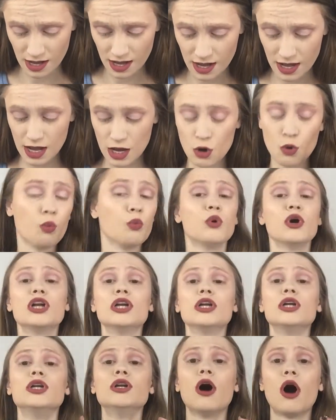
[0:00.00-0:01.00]
It would
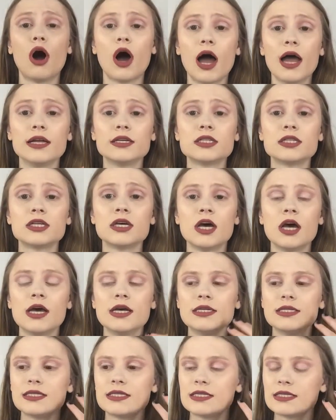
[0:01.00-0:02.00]
not
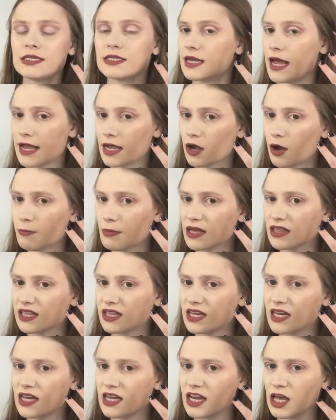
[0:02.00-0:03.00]
stay on my
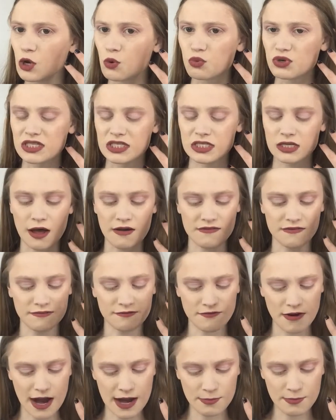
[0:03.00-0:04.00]
lid. It was not
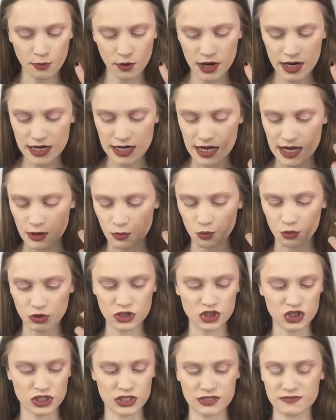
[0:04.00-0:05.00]
vibrant. It would
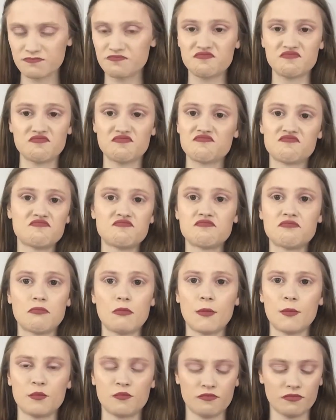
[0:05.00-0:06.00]
just...
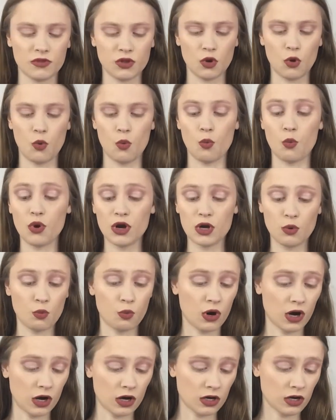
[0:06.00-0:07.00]
wouldn't
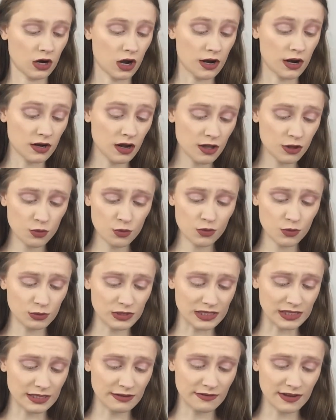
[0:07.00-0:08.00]
work. Another one was
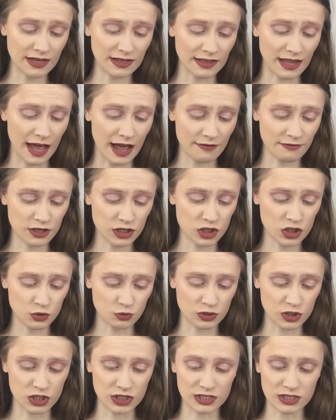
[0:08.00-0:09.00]
Living Lavish,
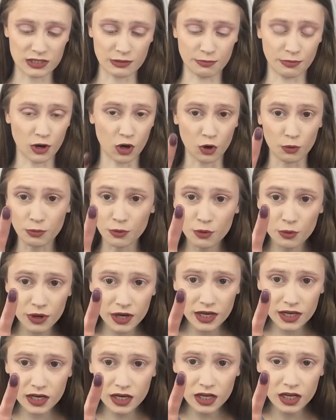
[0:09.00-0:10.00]
which is the purple
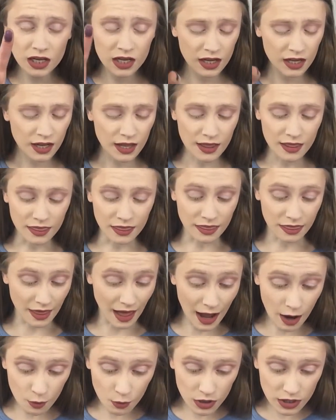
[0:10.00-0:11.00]
one.
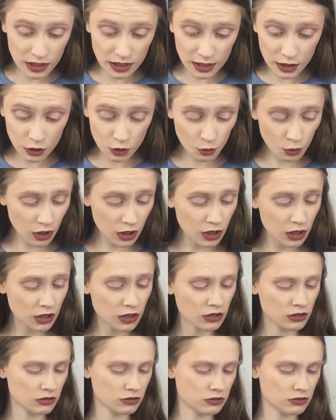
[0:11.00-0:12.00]
That one didn't work.